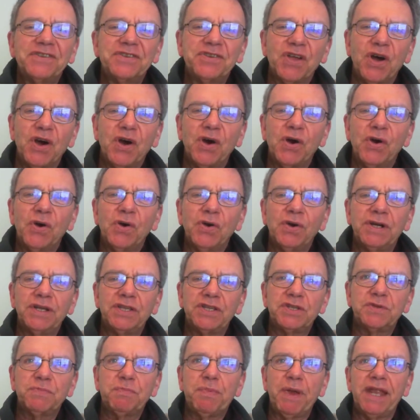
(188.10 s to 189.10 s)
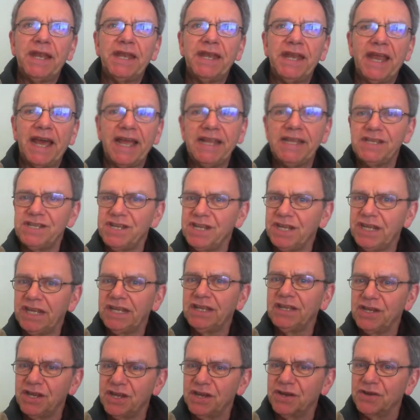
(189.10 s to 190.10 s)
So it's been
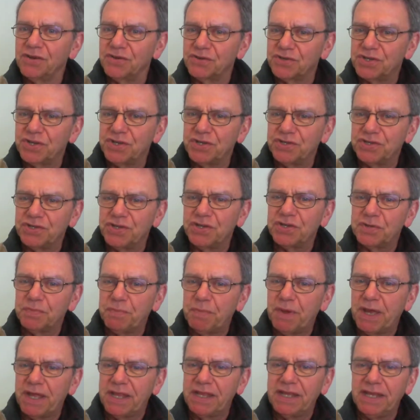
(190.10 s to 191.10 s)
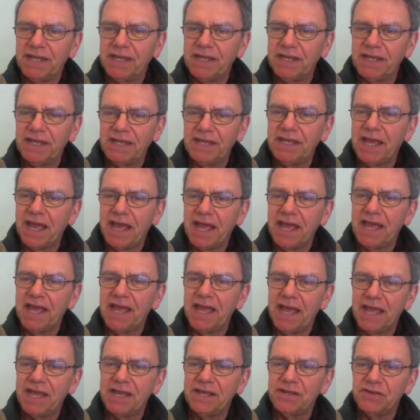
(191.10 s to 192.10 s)
19 years since it's been the
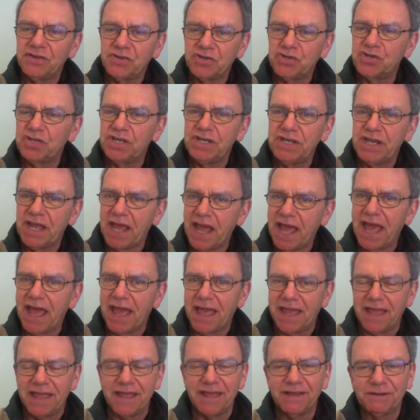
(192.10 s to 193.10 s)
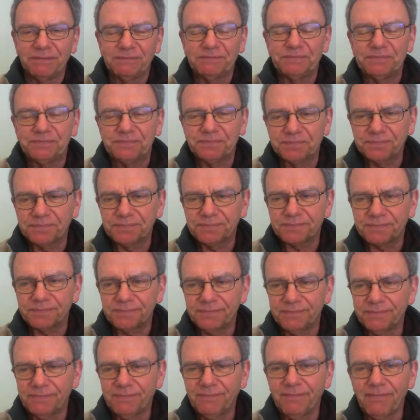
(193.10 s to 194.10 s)
EAHCA
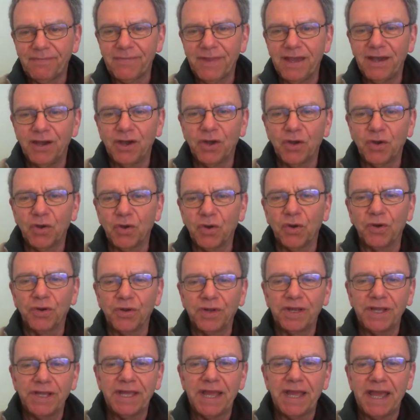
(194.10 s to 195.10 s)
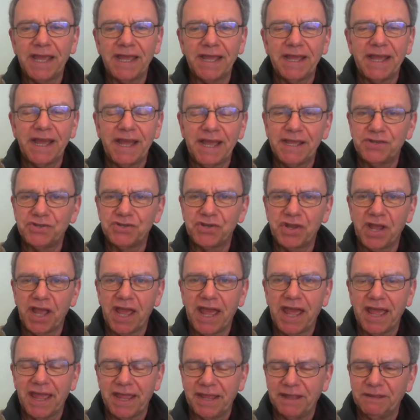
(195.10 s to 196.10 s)
or
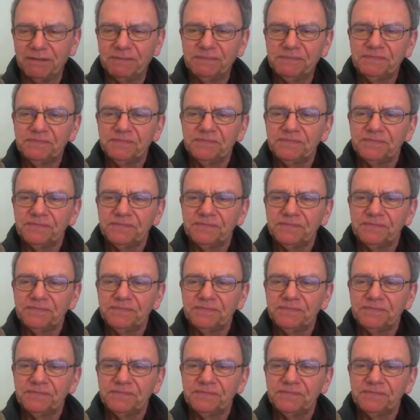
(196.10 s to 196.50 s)
EAHA.